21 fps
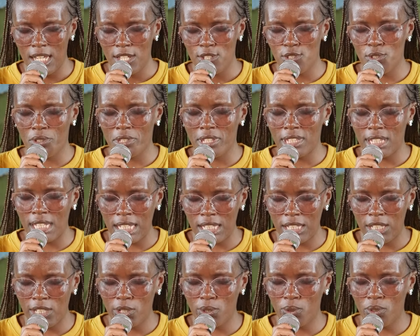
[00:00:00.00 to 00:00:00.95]
So
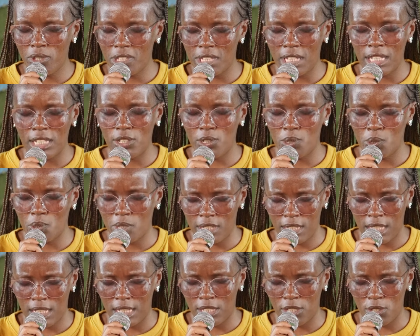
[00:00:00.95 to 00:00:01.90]
thank you, thank you,
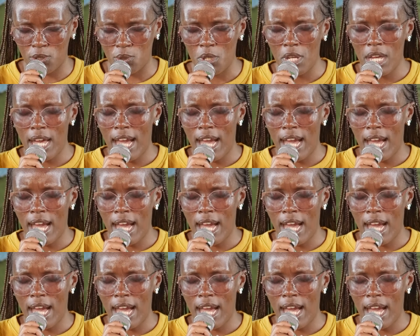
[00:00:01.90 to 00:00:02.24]
thank you.